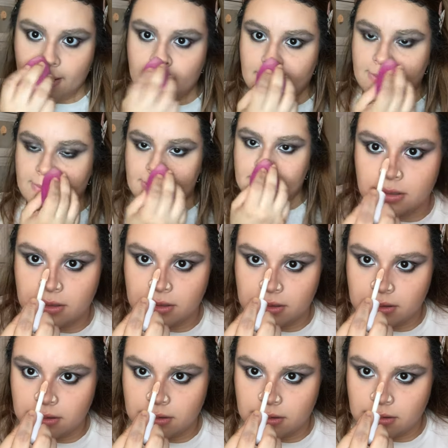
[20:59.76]
really.
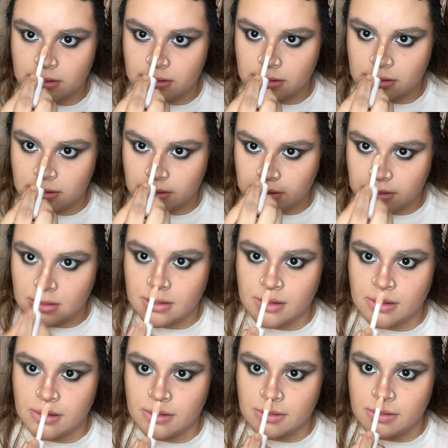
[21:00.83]

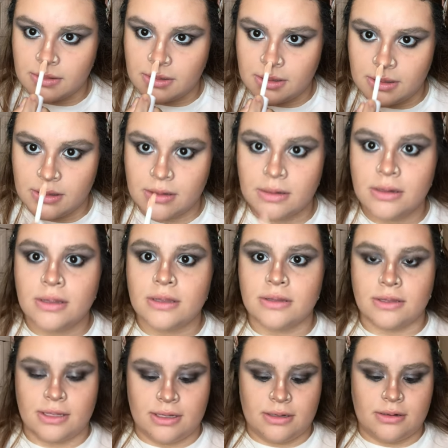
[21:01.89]
And there,
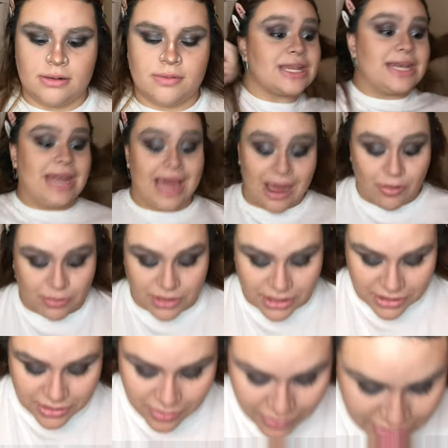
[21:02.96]
there. Now we're gonna go